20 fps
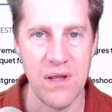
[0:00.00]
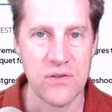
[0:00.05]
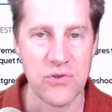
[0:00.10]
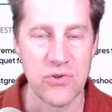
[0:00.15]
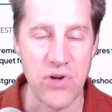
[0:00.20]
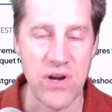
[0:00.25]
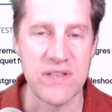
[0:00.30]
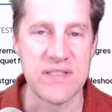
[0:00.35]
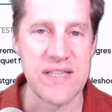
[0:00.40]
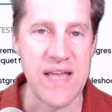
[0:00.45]

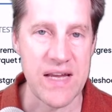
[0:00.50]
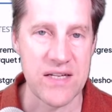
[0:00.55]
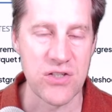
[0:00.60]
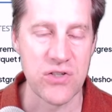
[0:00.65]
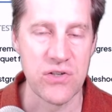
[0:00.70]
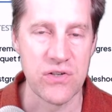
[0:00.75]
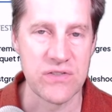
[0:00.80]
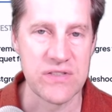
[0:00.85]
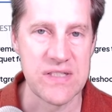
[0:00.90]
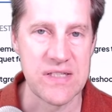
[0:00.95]

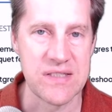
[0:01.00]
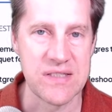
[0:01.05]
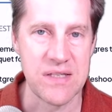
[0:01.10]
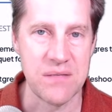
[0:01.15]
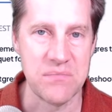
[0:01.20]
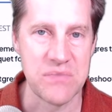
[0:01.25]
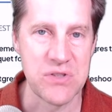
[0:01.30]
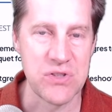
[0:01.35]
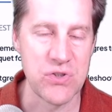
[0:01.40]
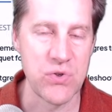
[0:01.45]
transactional
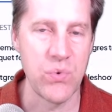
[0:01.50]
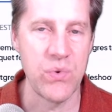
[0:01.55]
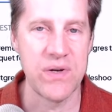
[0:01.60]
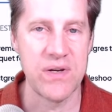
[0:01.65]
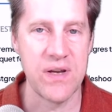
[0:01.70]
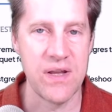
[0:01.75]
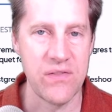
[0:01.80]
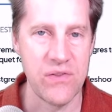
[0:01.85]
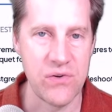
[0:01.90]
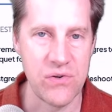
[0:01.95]
systems to
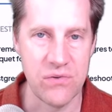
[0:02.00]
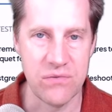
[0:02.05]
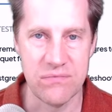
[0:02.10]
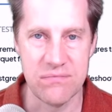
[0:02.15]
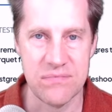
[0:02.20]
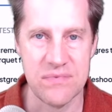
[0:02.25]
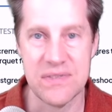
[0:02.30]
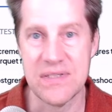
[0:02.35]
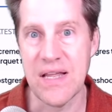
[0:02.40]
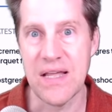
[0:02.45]
another
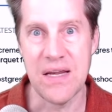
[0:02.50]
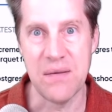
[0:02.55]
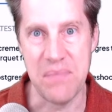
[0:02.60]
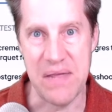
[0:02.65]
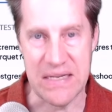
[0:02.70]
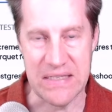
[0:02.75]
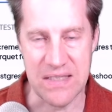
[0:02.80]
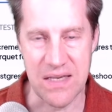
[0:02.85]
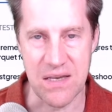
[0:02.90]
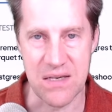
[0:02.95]

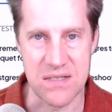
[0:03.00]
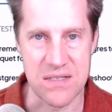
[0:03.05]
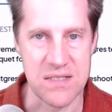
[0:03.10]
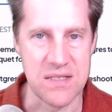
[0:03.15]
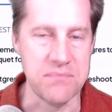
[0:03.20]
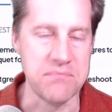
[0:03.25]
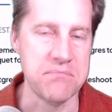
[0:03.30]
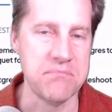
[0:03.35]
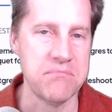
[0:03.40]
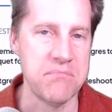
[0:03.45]
database system.